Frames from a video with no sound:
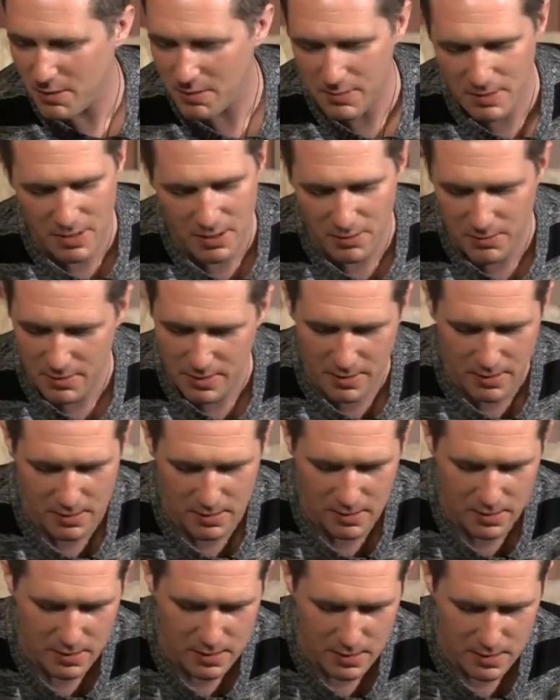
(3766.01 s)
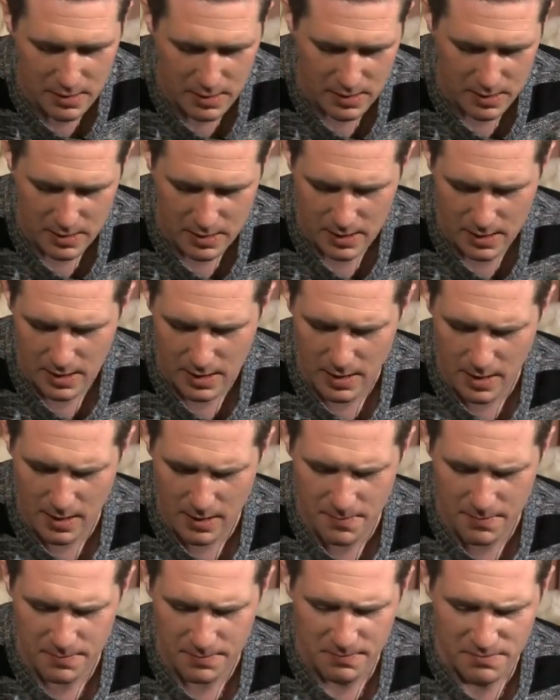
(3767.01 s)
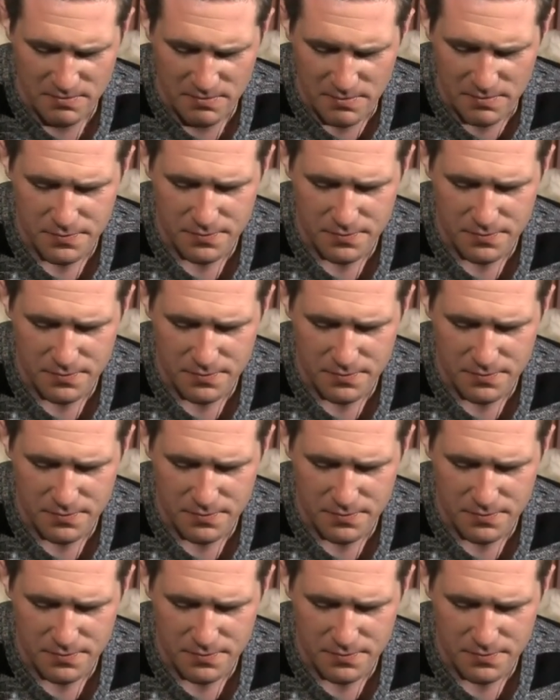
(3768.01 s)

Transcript: I'll, hold it. Um,